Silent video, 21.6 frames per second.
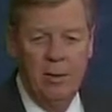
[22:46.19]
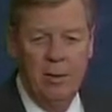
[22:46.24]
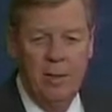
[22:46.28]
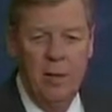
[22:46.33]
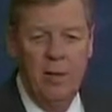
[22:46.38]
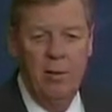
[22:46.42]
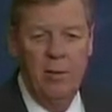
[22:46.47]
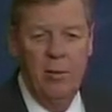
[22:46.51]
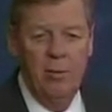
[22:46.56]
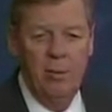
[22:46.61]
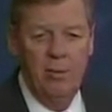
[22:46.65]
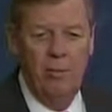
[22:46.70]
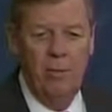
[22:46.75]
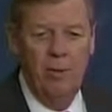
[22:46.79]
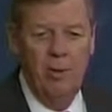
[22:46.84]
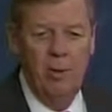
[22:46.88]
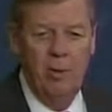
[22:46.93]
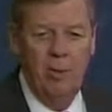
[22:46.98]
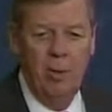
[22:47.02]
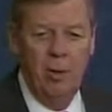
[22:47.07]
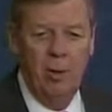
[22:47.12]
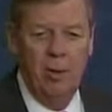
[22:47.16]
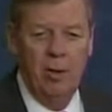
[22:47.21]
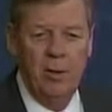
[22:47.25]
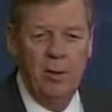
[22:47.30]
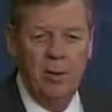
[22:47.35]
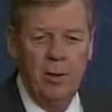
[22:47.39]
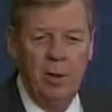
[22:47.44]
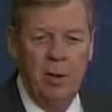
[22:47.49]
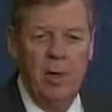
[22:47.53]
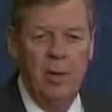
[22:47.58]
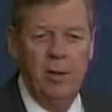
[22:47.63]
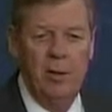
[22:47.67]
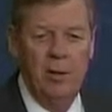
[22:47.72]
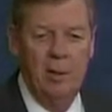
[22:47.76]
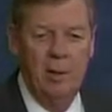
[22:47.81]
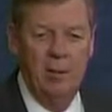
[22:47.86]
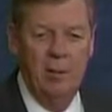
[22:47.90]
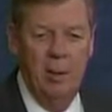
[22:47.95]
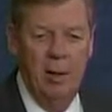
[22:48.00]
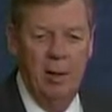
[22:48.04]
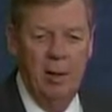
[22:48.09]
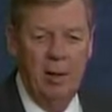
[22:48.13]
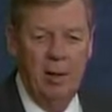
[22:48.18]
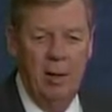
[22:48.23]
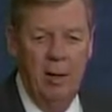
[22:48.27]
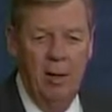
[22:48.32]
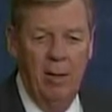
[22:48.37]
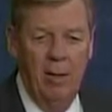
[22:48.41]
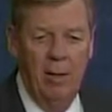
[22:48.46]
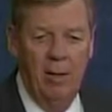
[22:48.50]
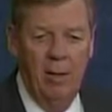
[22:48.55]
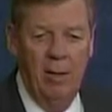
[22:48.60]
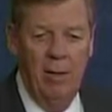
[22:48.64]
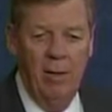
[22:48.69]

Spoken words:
Seniors fear because of the cuts in Medicare they'll